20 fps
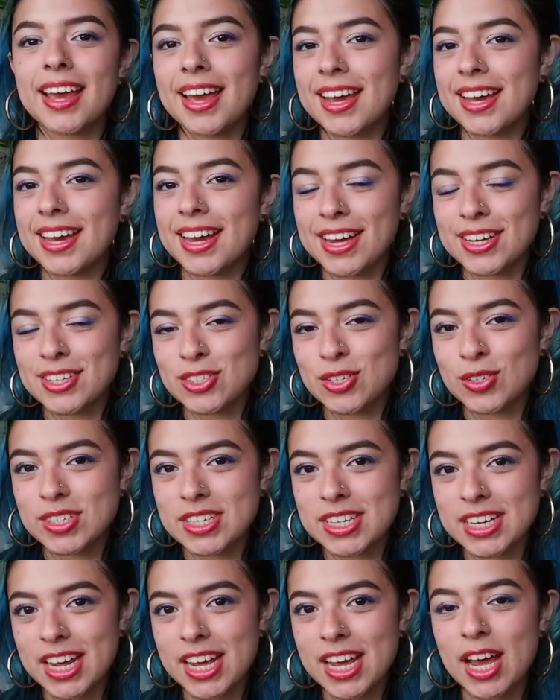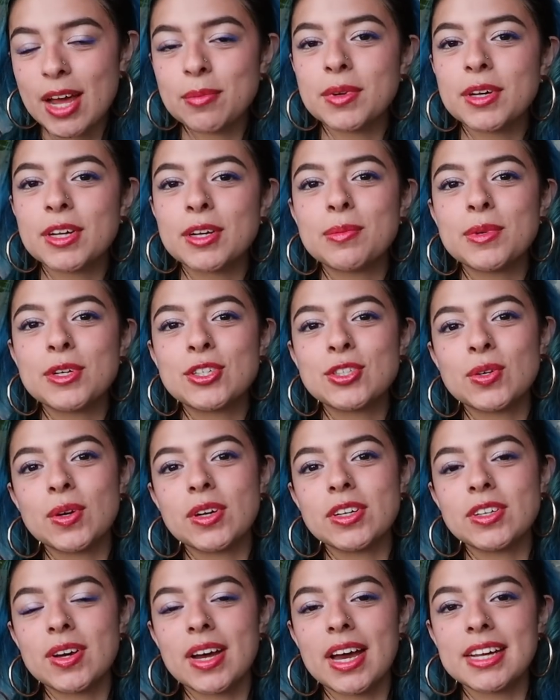Hey guys, so today I'm going to be
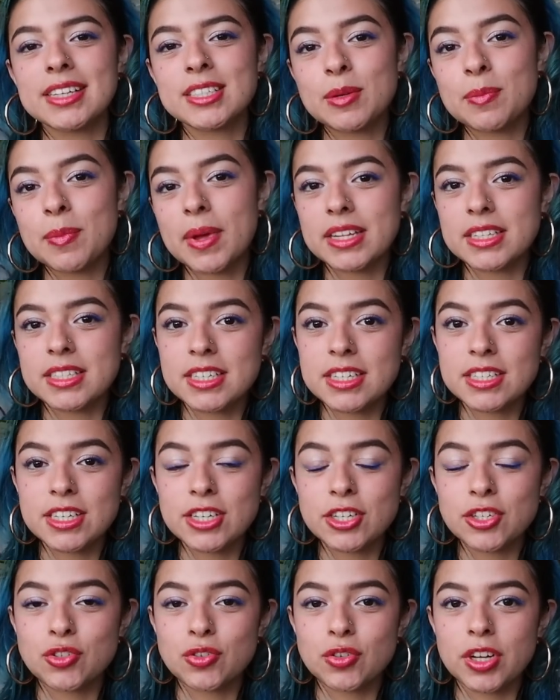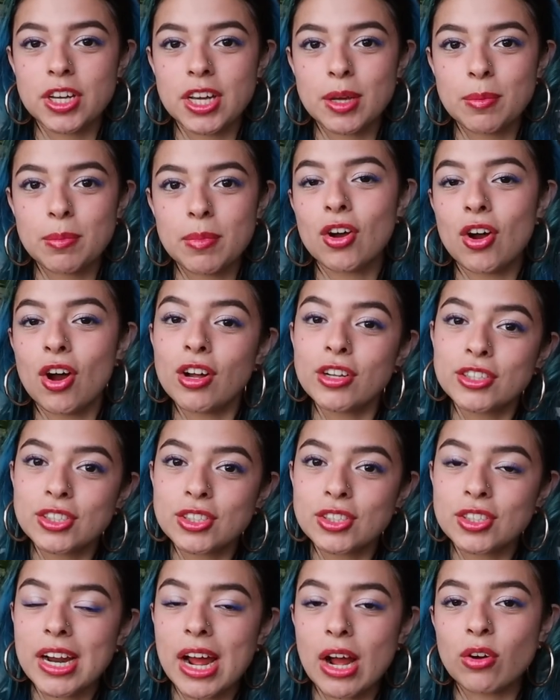showing you guys some NCT Dream
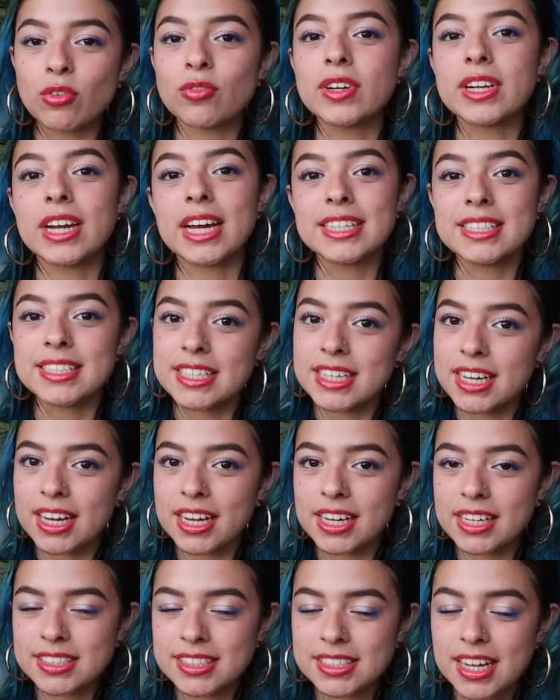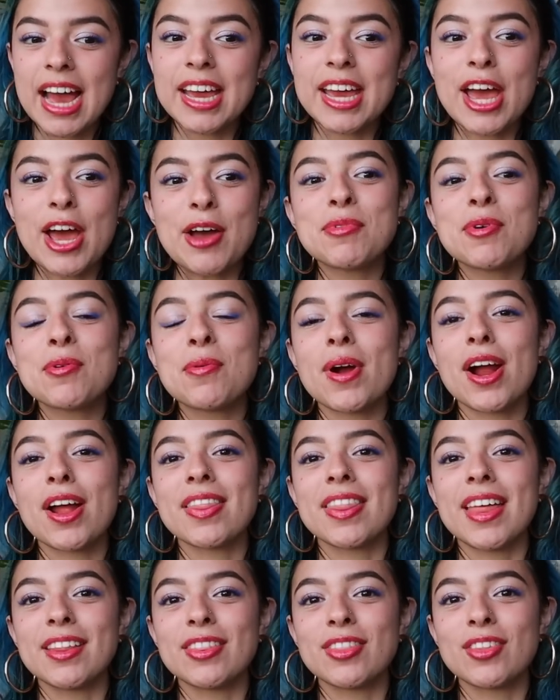concert outfit ideas. I am aware
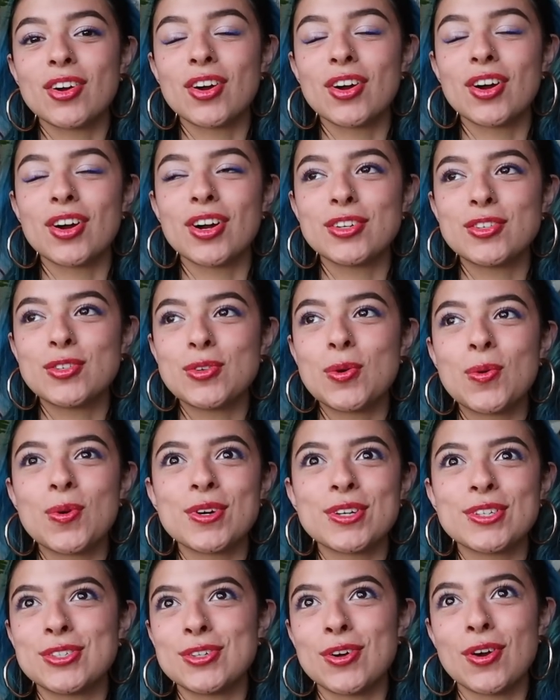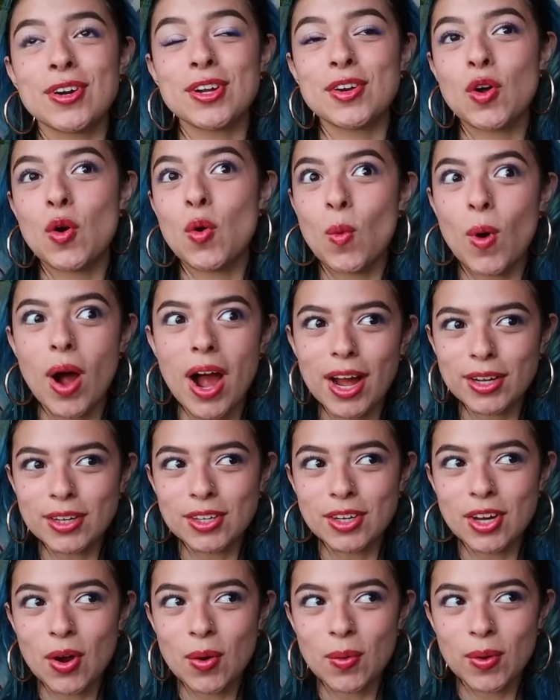that their tour started a while
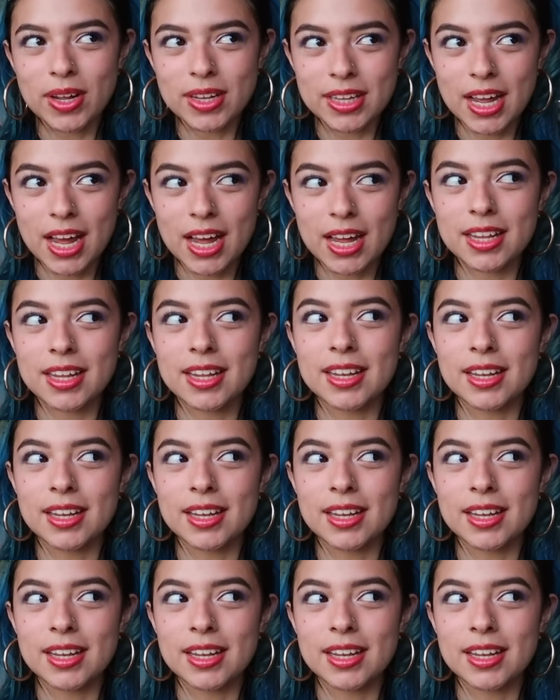ago and that